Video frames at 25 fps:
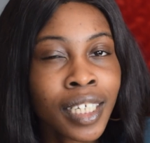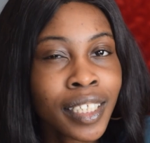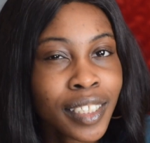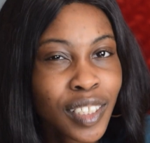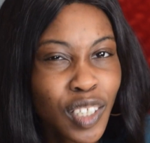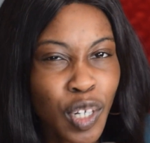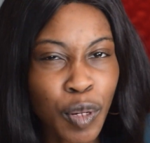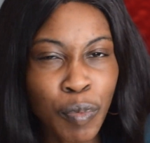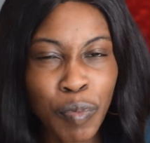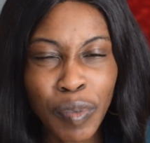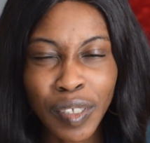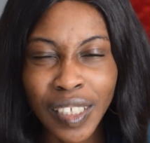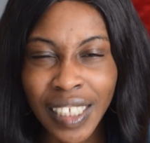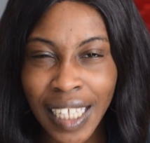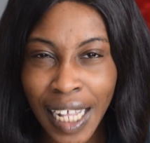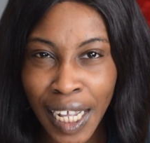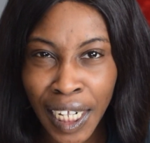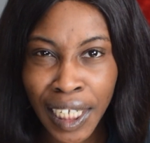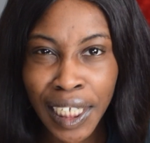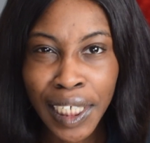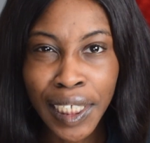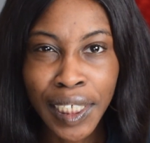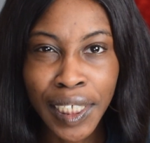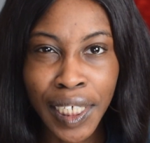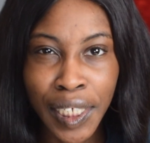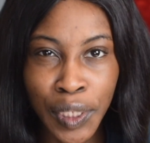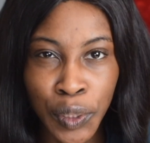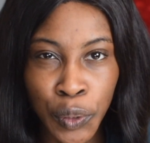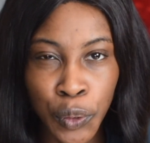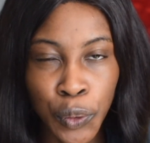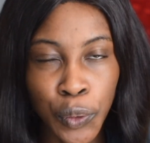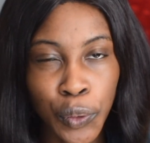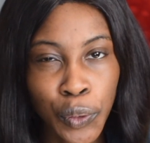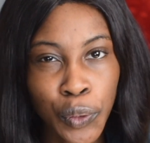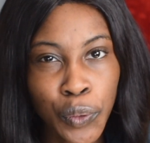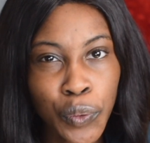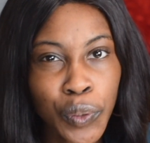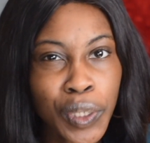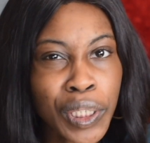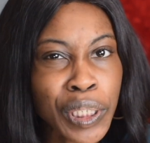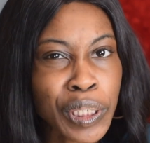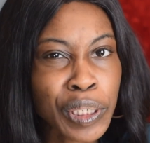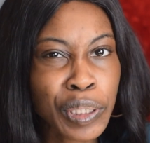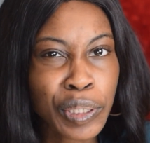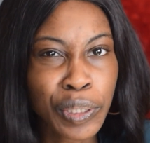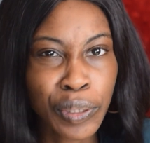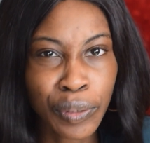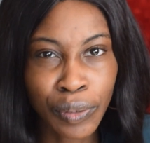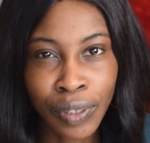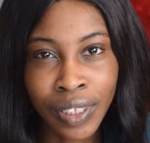They'll most likely get to you
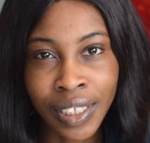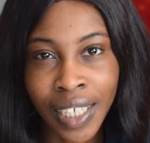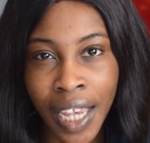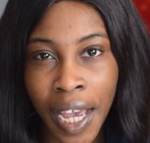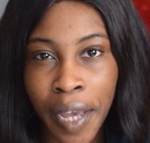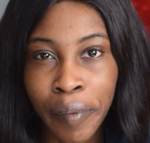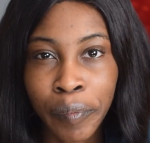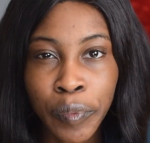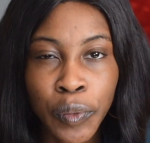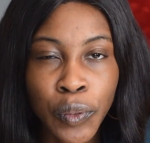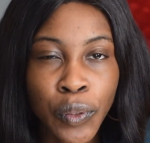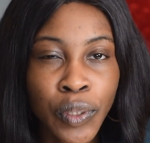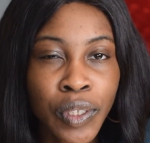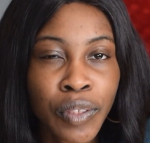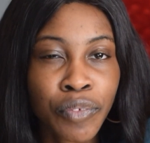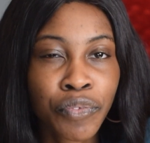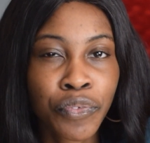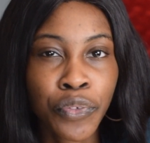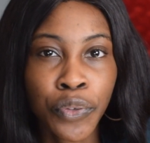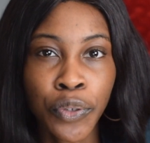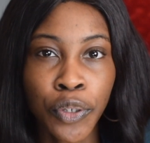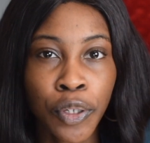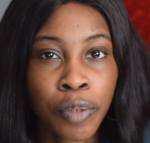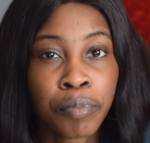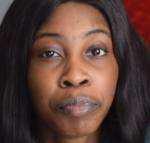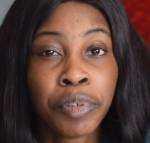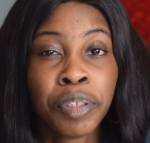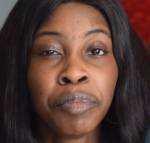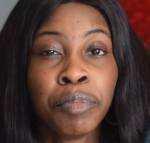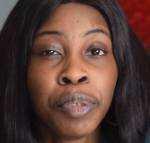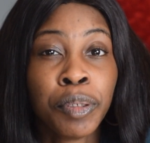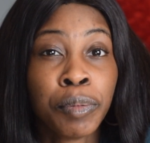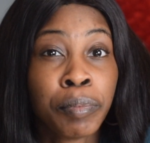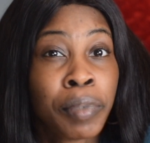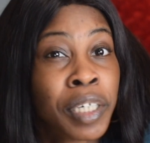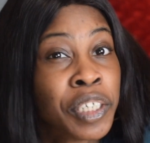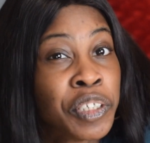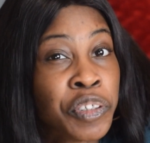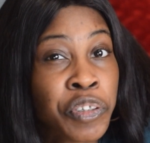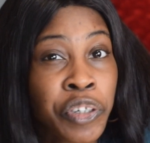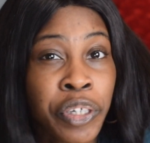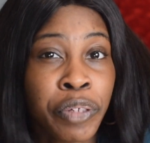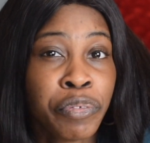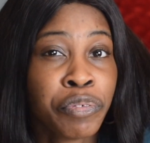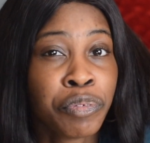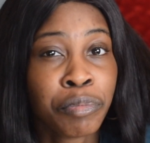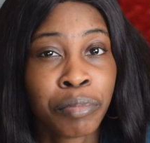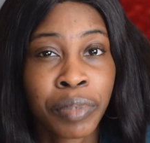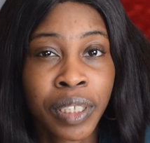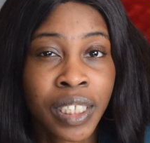in due time, so the follow-up email might not
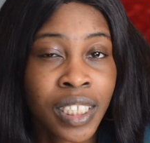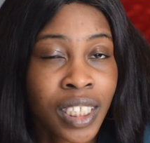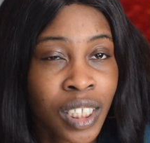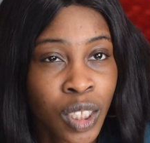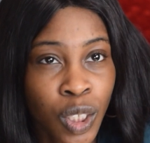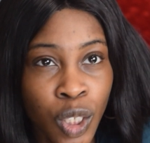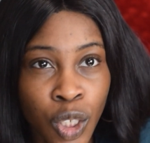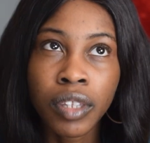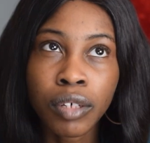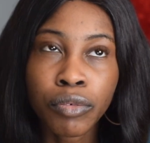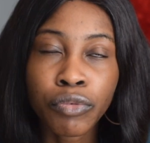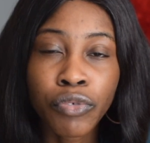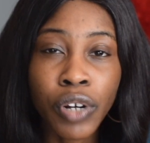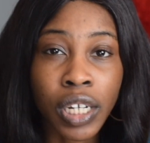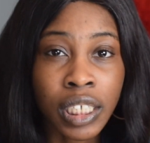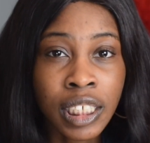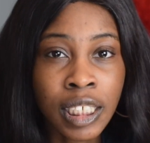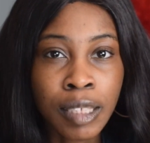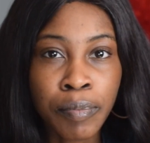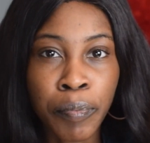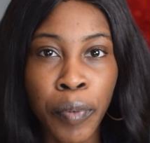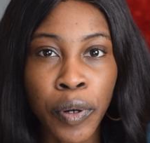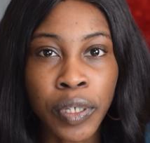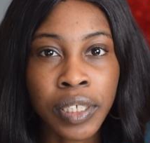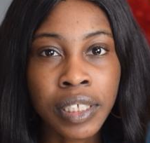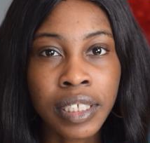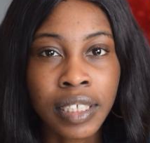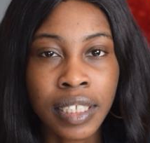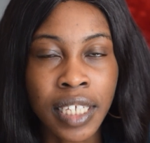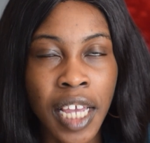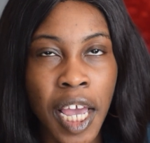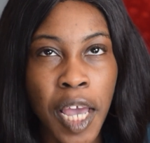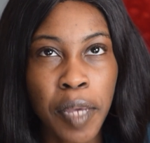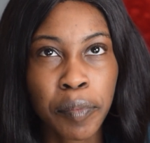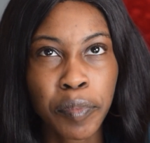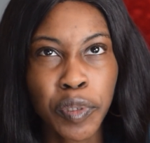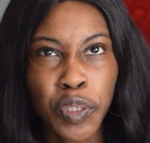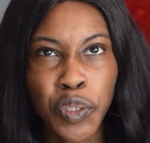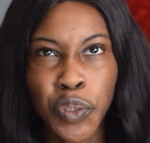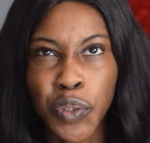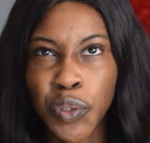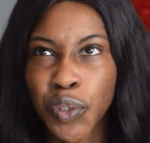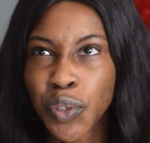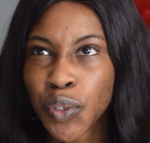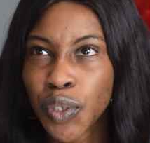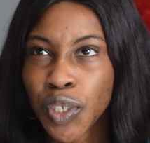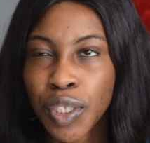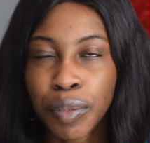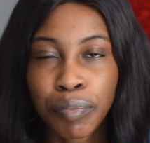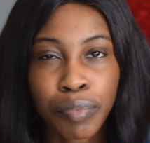even be necessary. The response time is
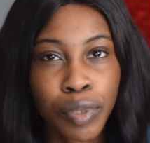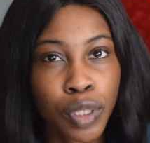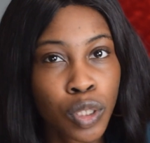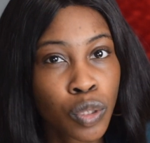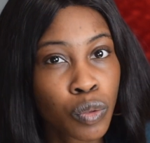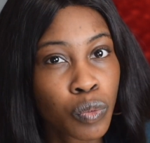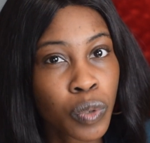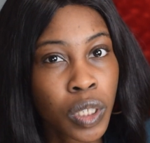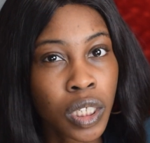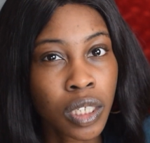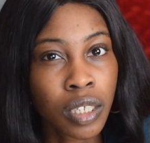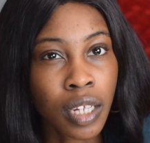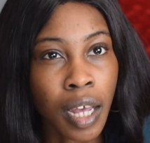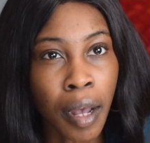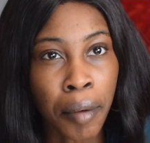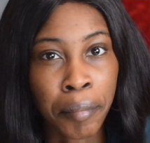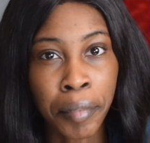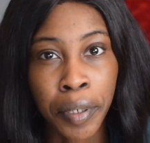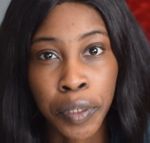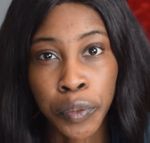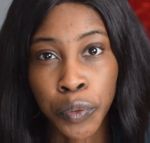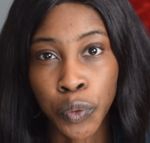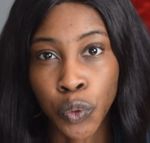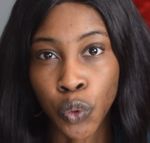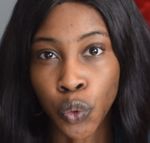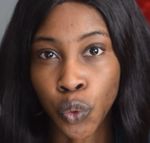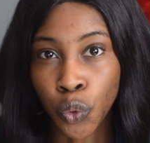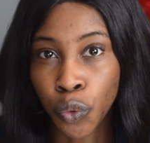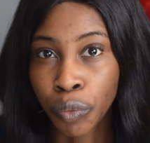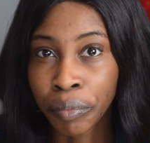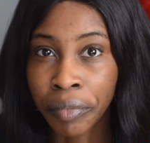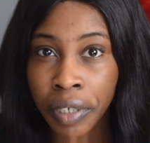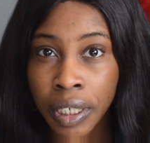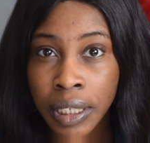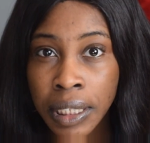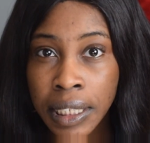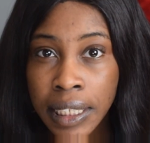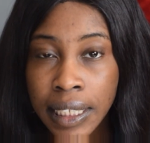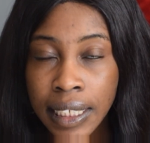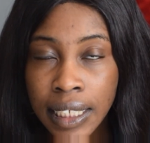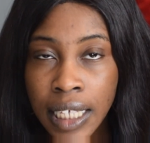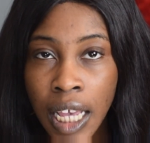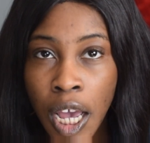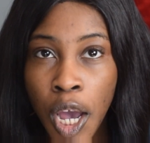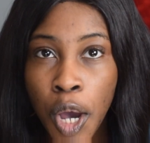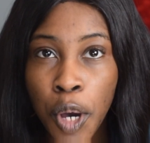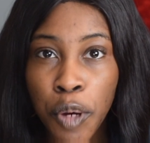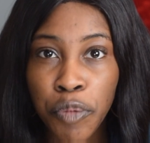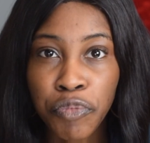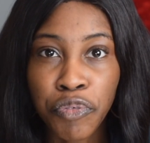usually between about 2 months.
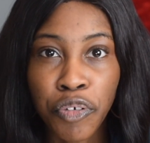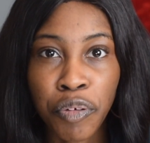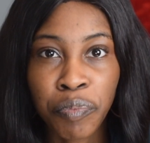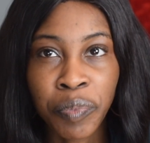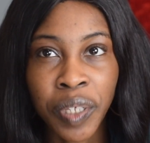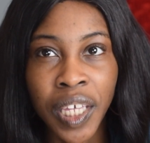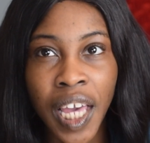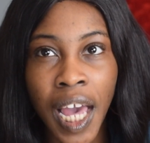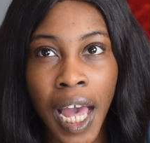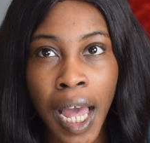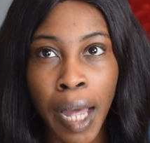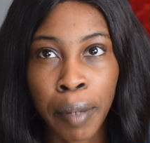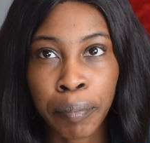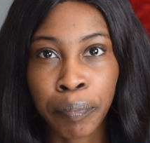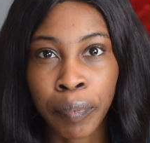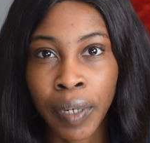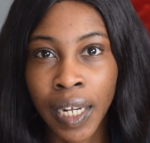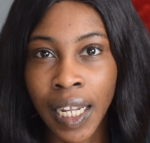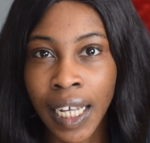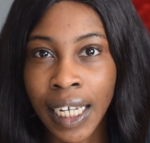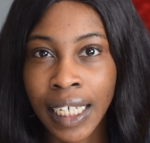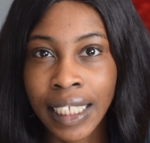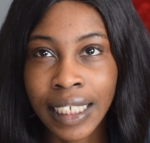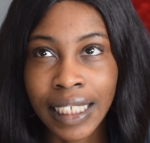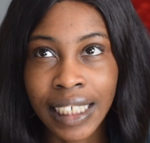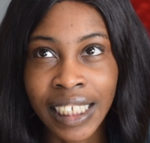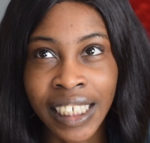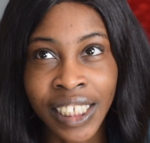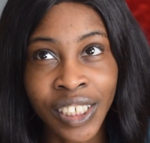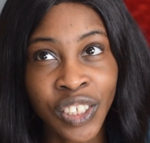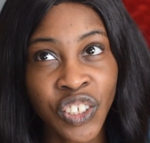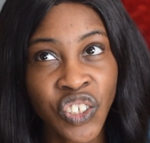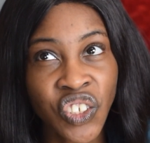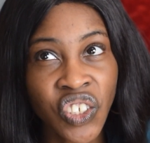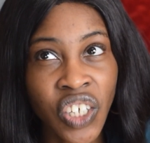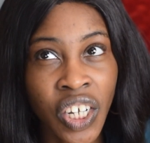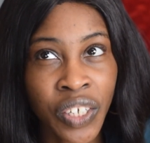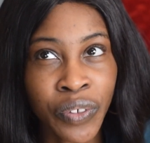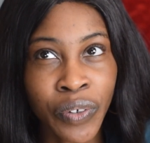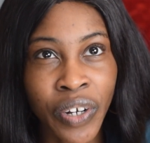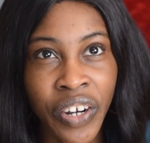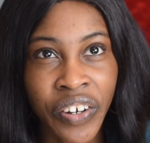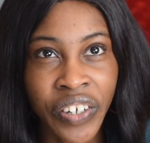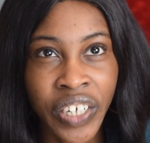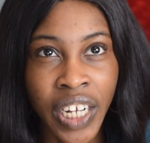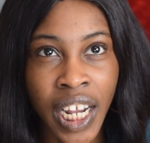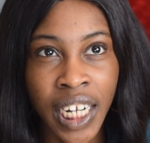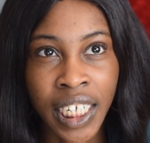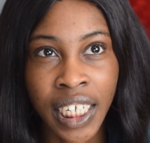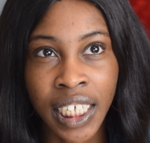For me, I applied in
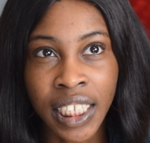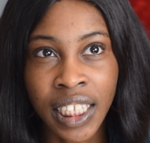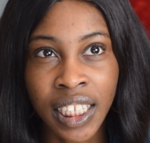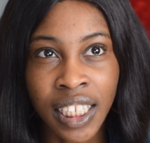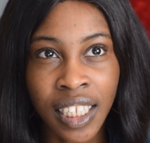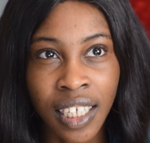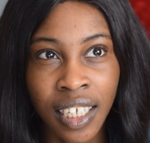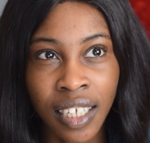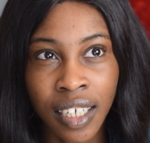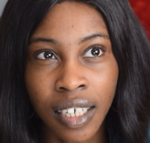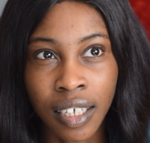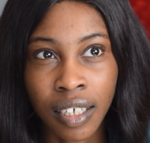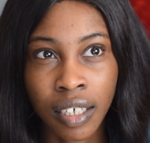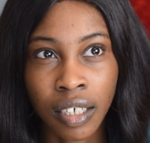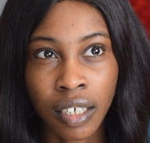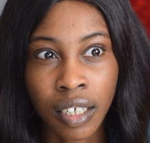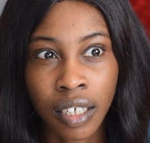January, and I think